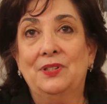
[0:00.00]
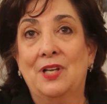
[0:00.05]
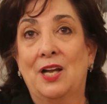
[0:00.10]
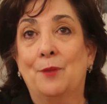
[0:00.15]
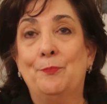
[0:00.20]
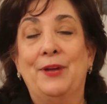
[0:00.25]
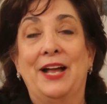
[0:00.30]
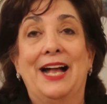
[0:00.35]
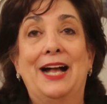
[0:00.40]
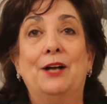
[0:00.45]

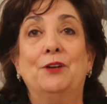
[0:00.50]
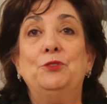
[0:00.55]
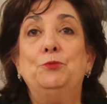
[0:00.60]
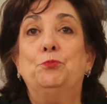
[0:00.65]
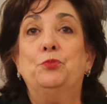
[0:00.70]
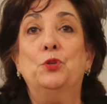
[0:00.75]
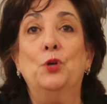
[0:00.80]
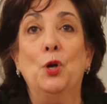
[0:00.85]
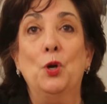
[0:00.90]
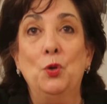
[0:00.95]

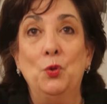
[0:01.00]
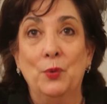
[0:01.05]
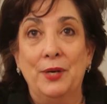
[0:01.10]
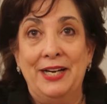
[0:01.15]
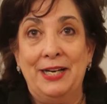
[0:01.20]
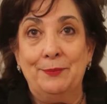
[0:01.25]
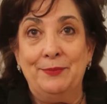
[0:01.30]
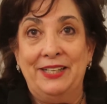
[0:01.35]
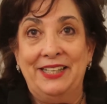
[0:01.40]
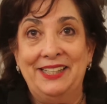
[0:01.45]
about
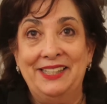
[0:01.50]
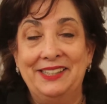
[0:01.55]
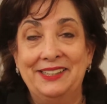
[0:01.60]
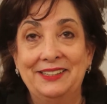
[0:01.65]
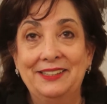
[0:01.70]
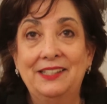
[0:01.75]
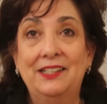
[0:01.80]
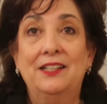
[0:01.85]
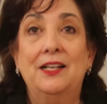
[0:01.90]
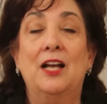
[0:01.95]

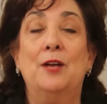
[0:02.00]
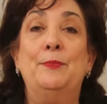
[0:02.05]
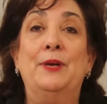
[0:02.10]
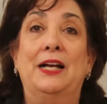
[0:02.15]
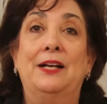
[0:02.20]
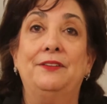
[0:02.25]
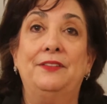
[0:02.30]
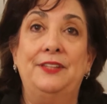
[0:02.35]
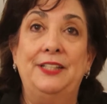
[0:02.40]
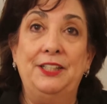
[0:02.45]
programming,
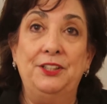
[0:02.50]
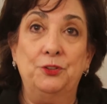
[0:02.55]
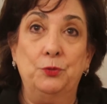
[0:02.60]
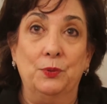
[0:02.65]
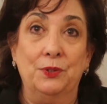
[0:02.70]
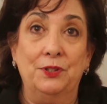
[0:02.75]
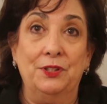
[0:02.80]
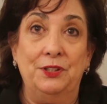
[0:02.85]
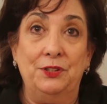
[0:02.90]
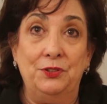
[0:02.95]
about things
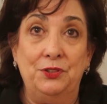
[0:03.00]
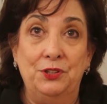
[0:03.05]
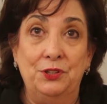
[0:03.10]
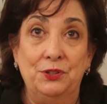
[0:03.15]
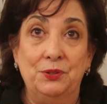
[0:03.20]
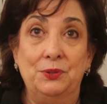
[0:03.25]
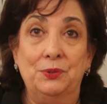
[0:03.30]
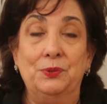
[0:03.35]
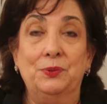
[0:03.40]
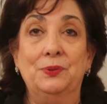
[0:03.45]
we're going to
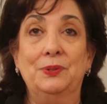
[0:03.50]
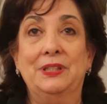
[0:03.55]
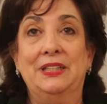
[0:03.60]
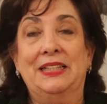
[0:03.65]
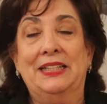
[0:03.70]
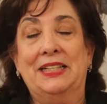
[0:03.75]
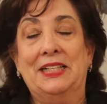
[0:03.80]
do.